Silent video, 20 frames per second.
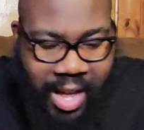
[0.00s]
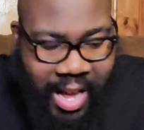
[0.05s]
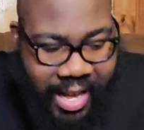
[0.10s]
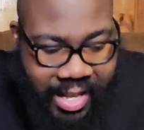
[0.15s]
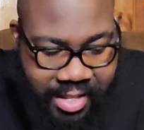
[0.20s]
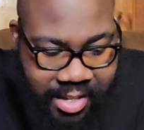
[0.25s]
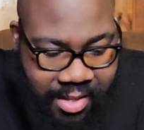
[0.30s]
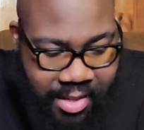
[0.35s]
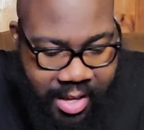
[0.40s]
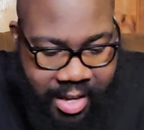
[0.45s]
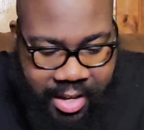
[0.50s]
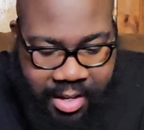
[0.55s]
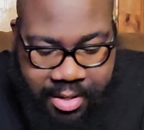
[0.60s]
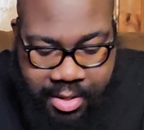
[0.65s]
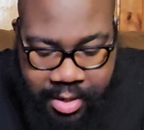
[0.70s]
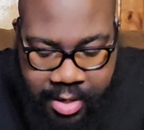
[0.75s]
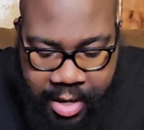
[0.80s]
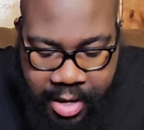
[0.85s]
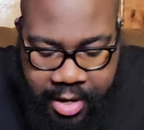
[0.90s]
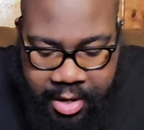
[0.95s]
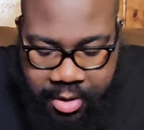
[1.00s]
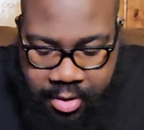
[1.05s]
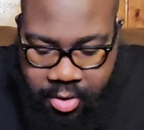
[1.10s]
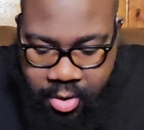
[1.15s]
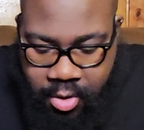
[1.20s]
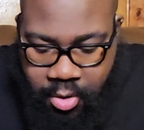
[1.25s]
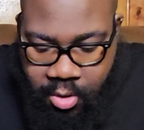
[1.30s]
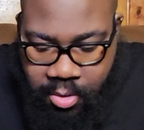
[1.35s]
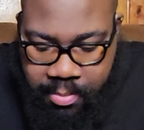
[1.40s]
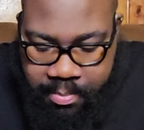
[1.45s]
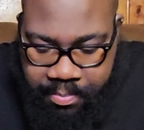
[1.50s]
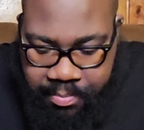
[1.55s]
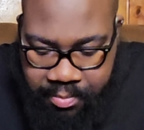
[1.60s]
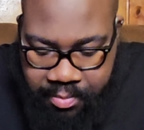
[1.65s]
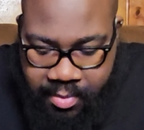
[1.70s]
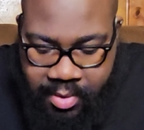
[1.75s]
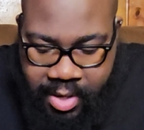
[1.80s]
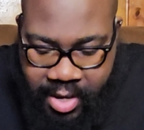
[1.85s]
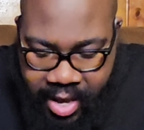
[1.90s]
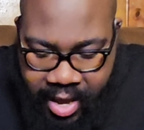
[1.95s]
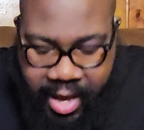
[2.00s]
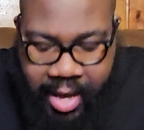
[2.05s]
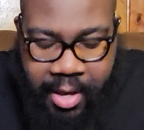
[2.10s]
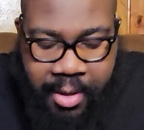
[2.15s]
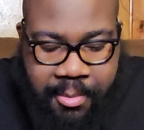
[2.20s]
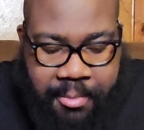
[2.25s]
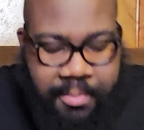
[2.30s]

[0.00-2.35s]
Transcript: kinds of things. So, yeah.